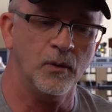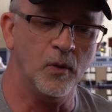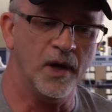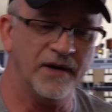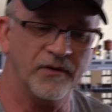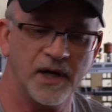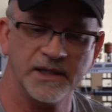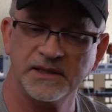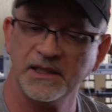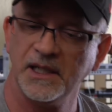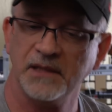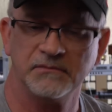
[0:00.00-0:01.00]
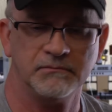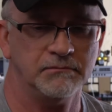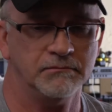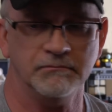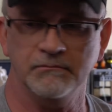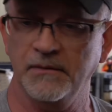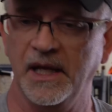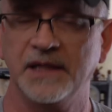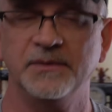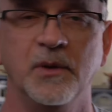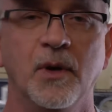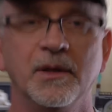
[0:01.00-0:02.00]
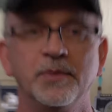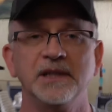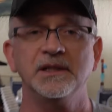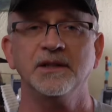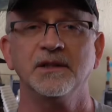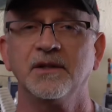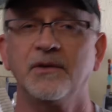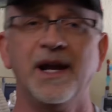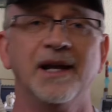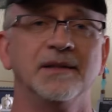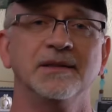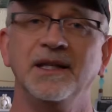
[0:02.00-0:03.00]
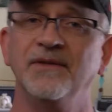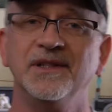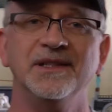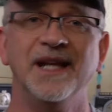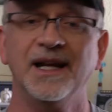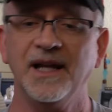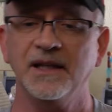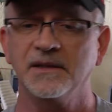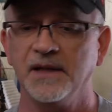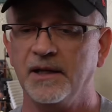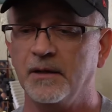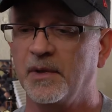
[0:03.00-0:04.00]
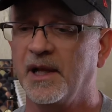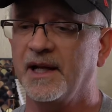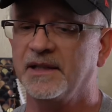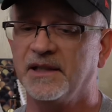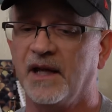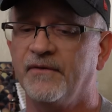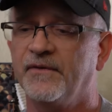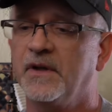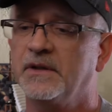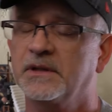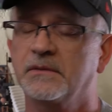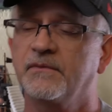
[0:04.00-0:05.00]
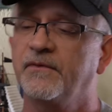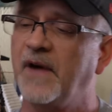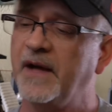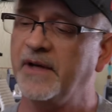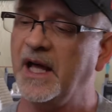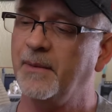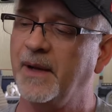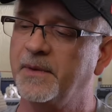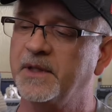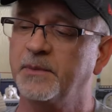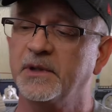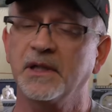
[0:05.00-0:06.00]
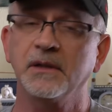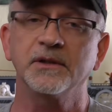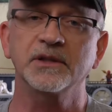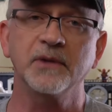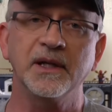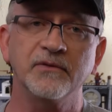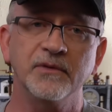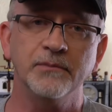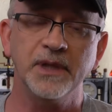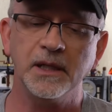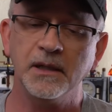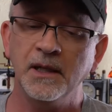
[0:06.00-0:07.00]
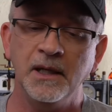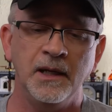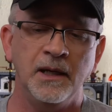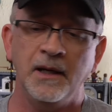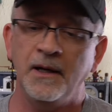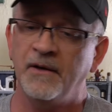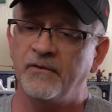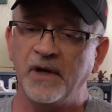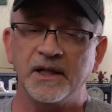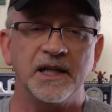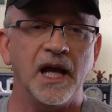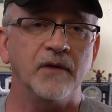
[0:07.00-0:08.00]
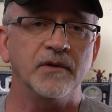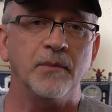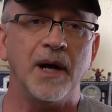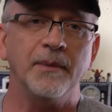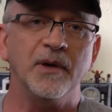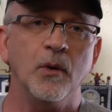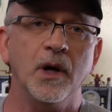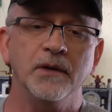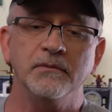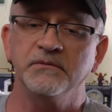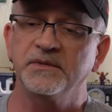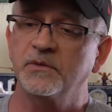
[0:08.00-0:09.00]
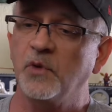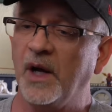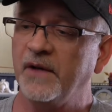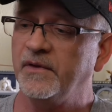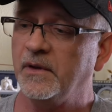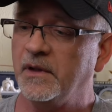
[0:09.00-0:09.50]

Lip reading: whenever I see it, it makes me want to play Dungeons & Dragons even decades later. But like I said, I first found out about this particular screen from Bill. Friend Calvin bought me one quite a few